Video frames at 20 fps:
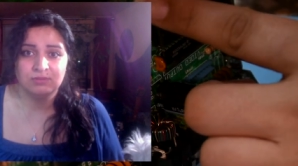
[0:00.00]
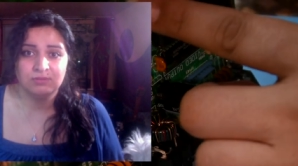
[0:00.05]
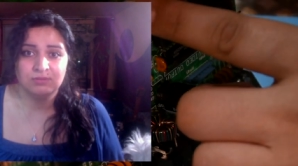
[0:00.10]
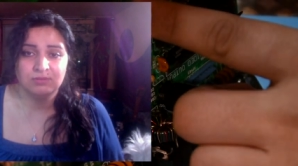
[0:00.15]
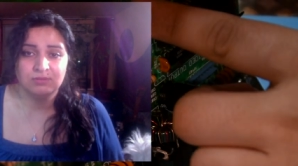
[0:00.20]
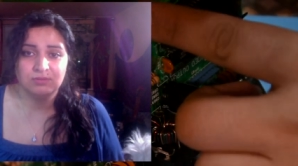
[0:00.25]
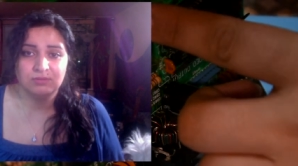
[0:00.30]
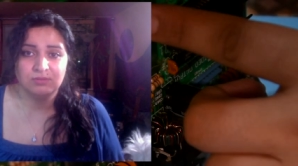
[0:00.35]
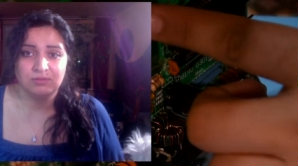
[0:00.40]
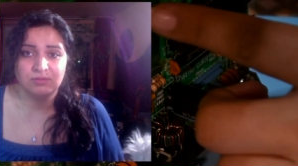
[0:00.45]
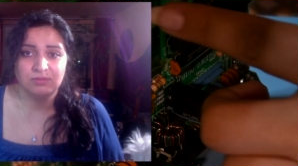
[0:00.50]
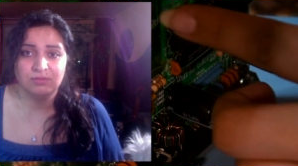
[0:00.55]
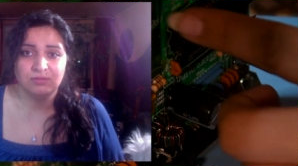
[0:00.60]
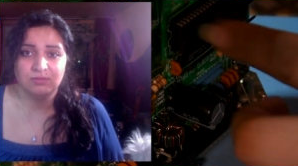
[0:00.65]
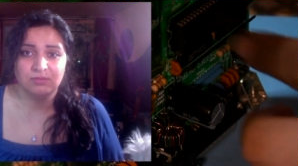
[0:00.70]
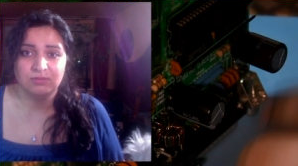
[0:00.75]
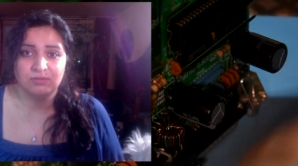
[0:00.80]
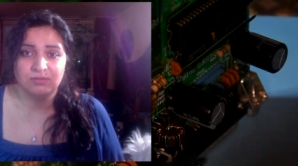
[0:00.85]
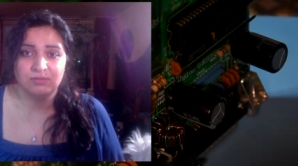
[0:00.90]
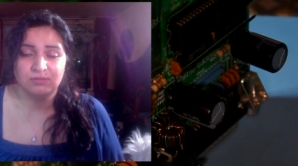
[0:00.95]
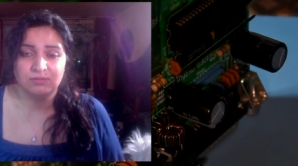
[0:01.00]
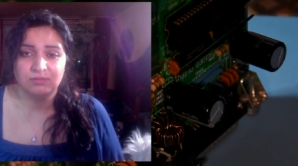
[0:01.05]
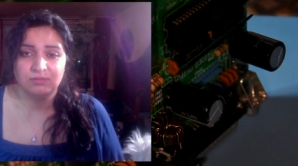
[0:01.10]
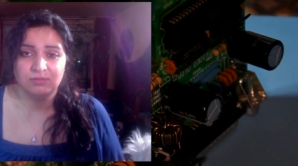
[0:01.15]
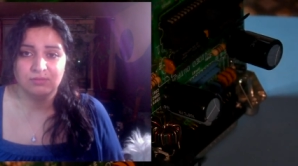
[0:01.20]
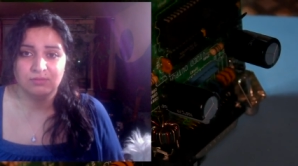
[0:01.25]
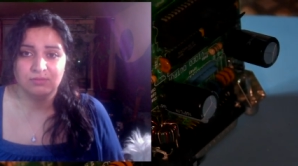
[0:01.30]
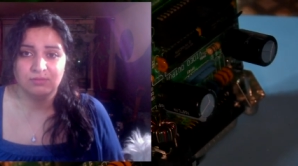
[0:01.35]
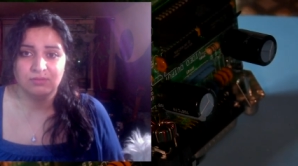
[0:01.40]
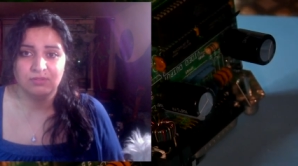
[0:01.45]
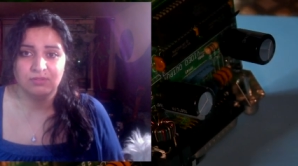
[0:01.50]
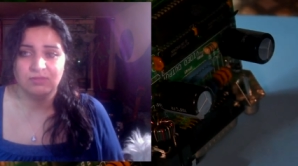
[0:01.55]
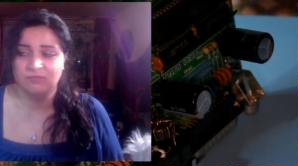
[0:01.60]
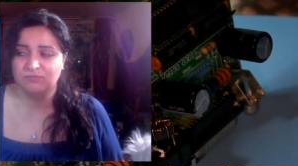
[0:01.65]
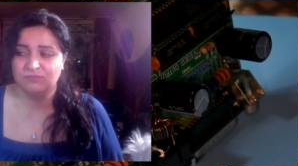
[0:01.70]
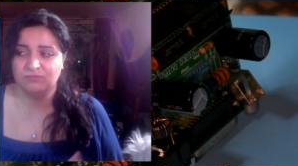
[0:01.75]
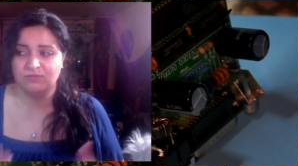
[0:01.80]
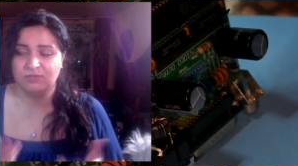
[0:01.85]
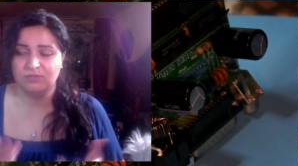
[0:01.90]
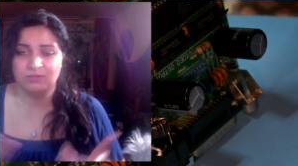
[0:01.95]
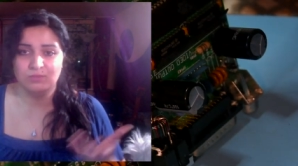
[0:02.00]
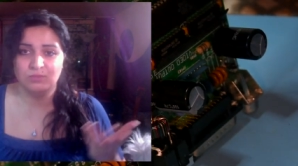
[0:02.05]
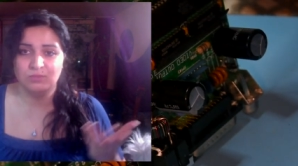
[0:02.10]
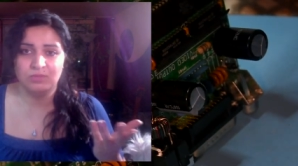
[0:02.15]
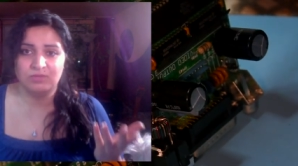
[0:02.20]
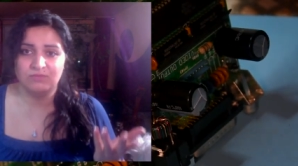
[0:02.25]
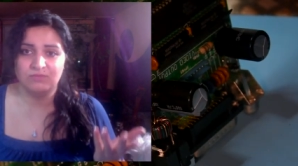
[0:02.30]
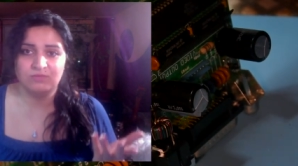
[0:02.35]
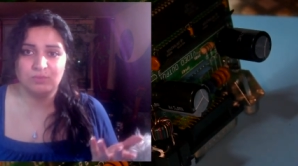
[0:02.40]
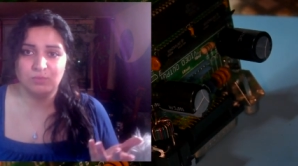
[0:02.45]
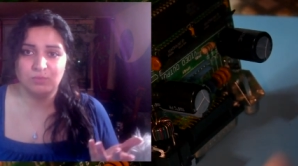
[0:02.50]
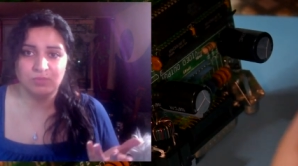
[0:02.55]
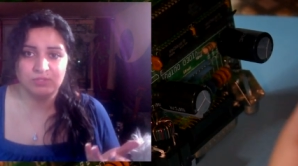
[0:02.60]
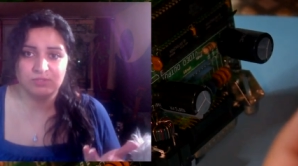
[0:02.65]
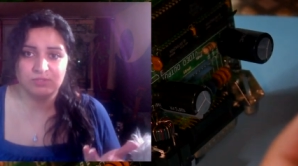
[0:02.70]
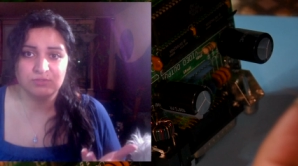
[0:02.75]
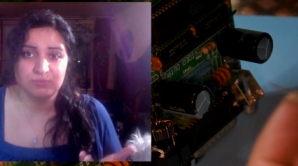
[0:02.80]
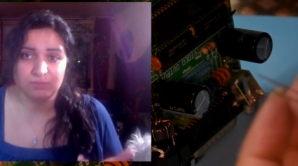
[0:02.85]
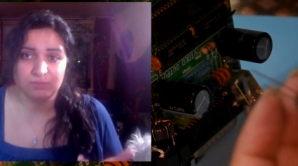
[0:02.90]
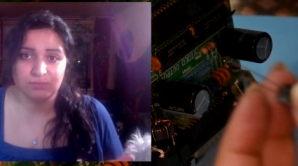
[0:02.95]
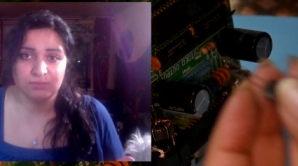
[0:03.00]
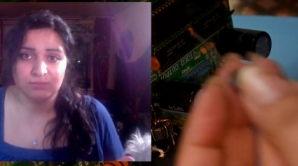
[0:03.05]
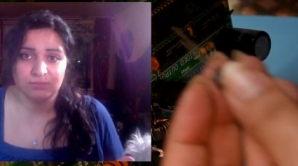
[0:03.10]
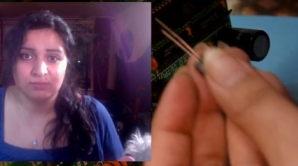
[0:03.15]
You know, like whatever you want to do.